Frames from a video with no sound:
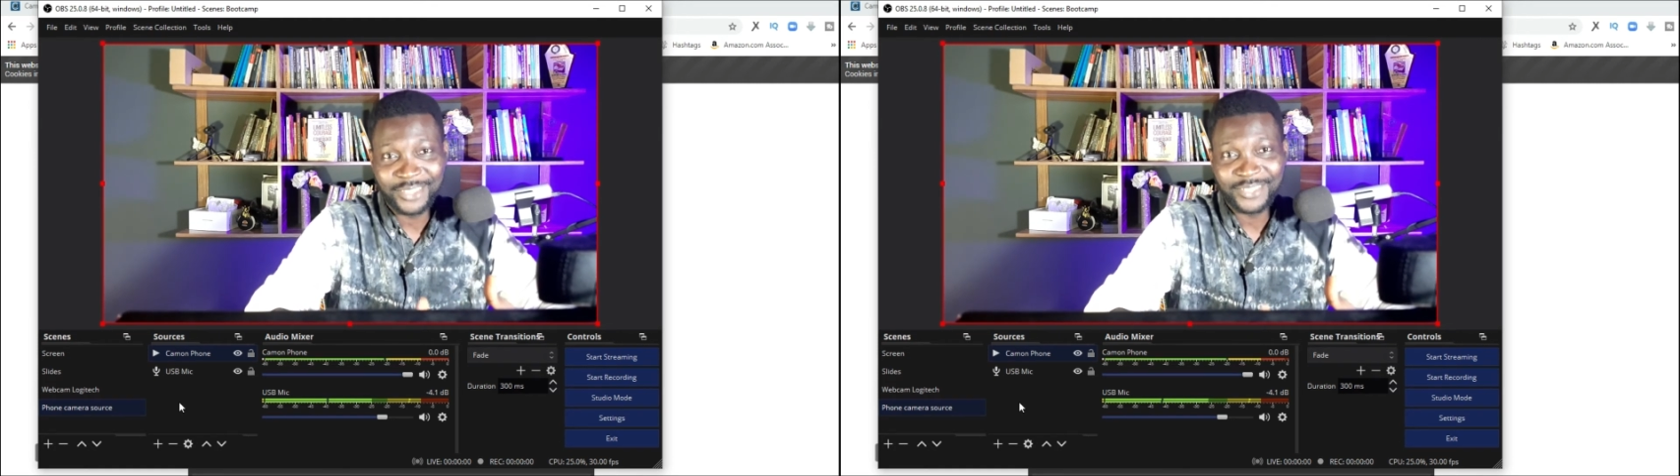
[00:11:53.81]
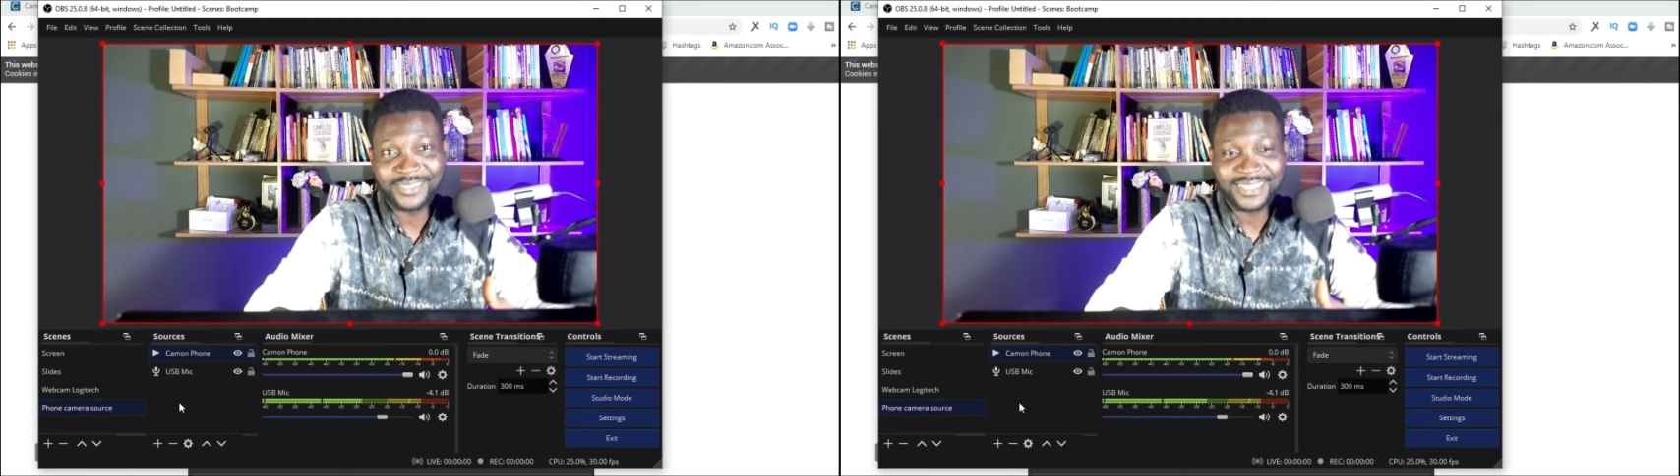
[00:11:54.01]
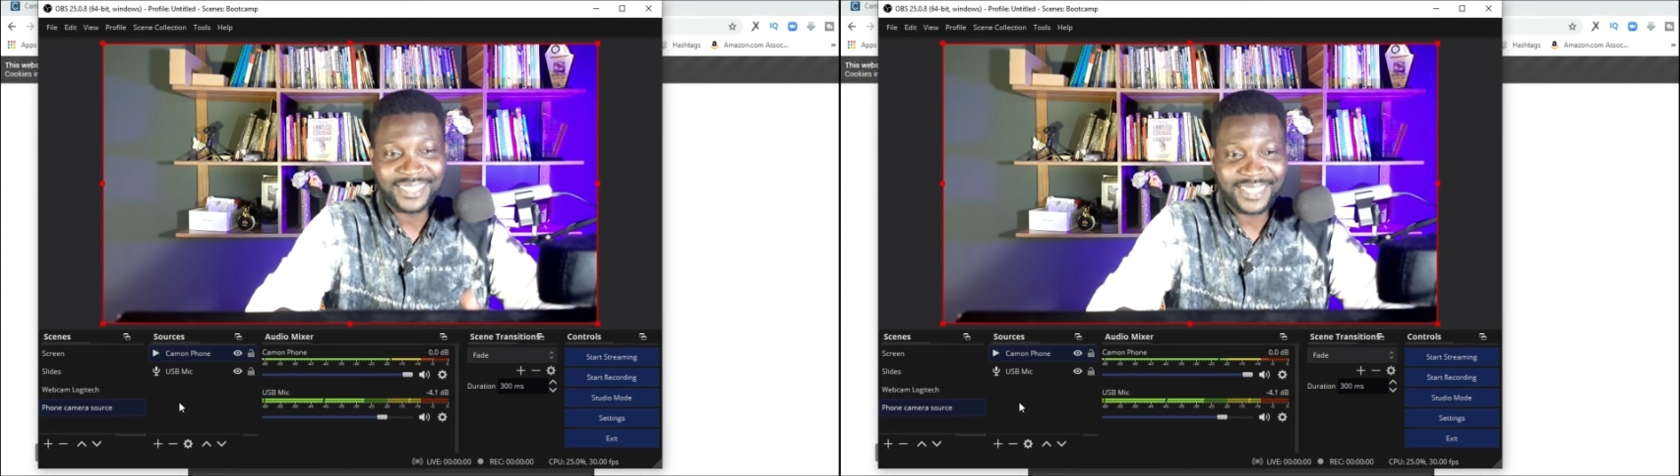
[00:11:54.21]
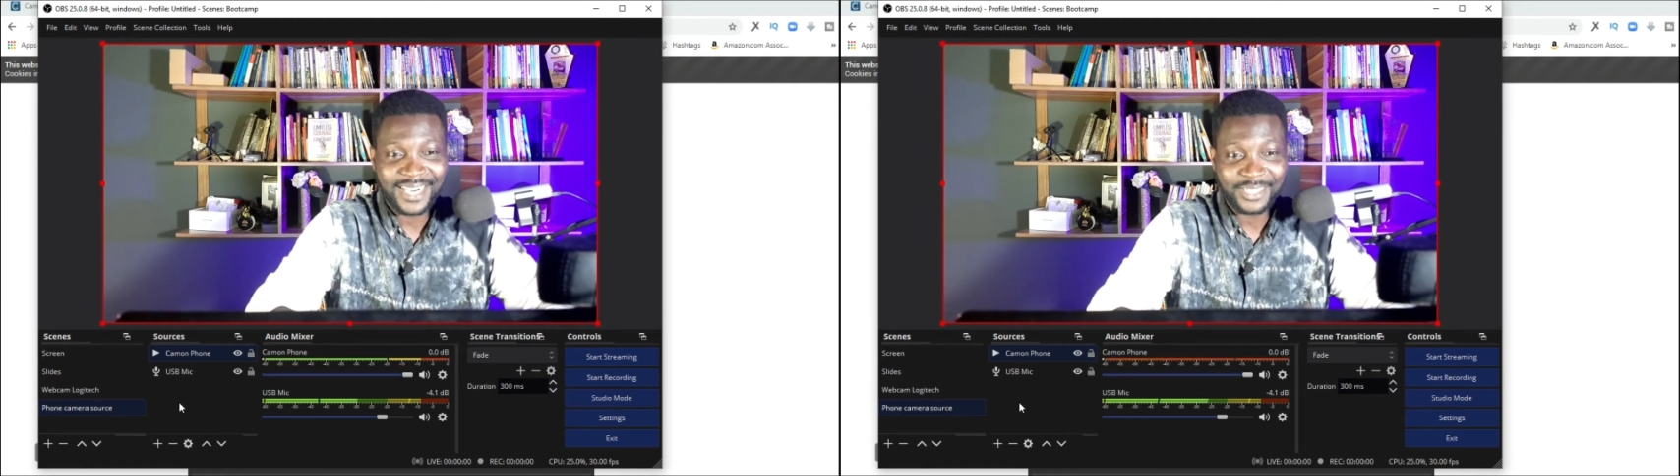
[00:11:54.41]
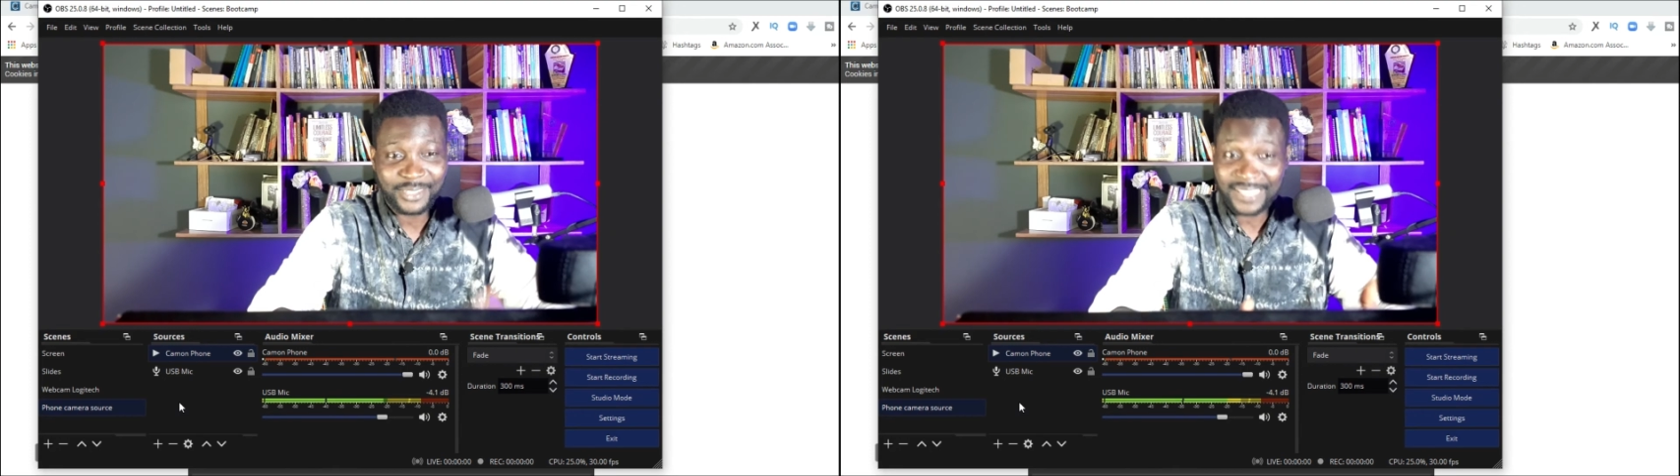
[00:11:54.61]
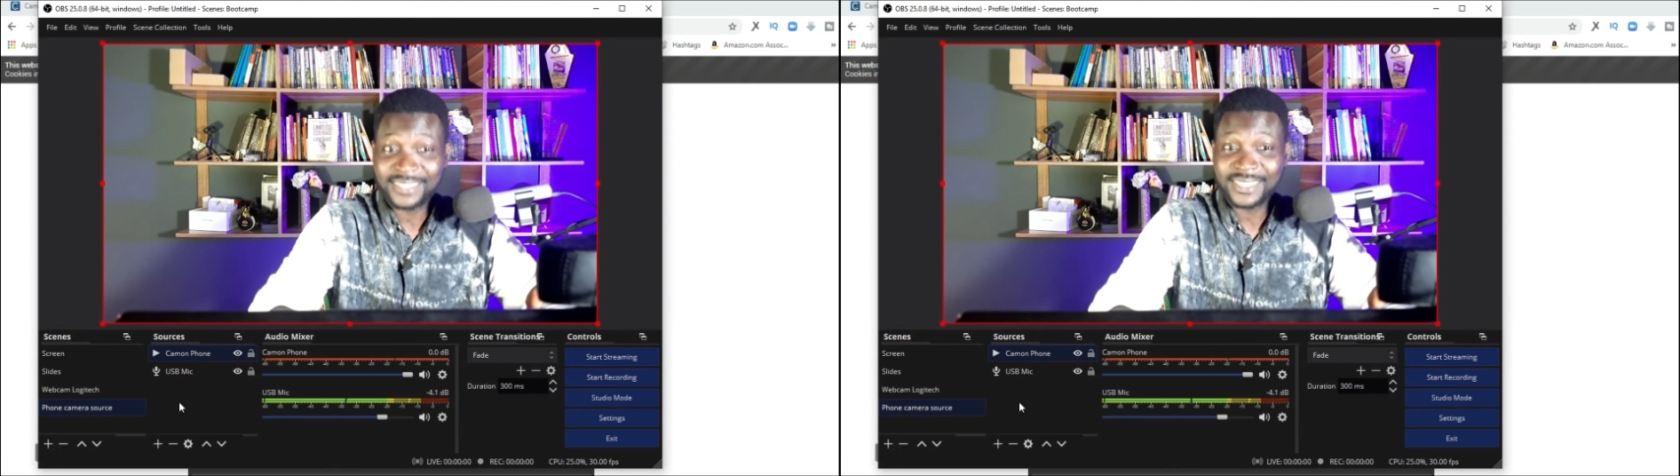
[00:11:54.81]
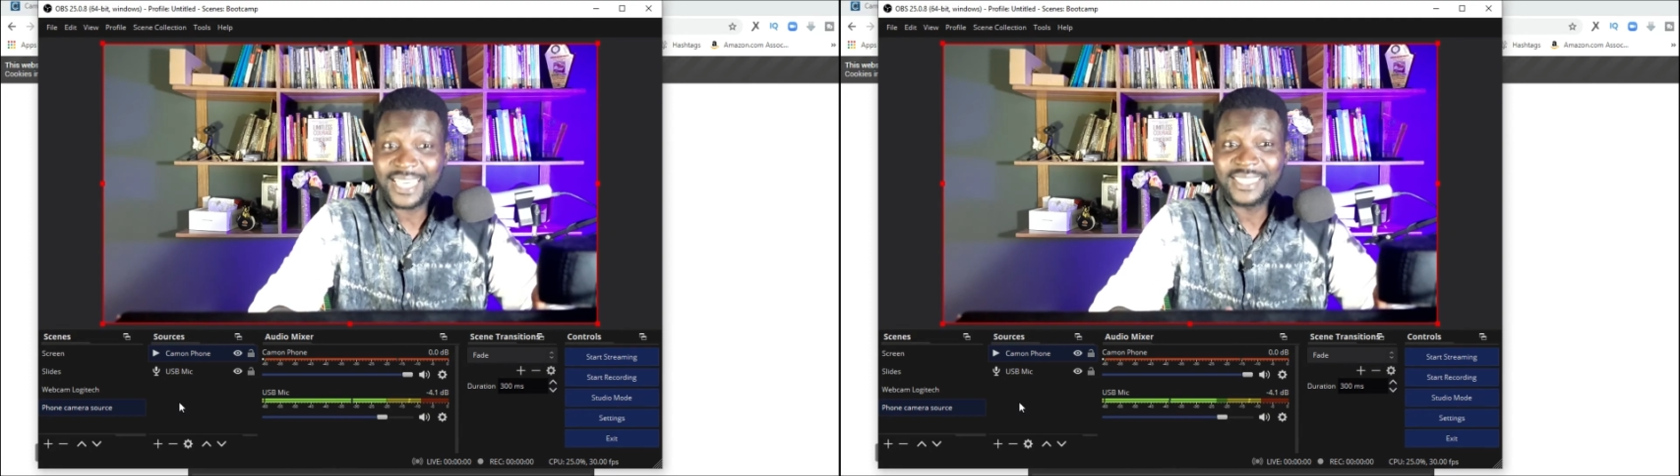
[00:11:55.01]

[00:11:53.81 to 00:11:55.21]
better than even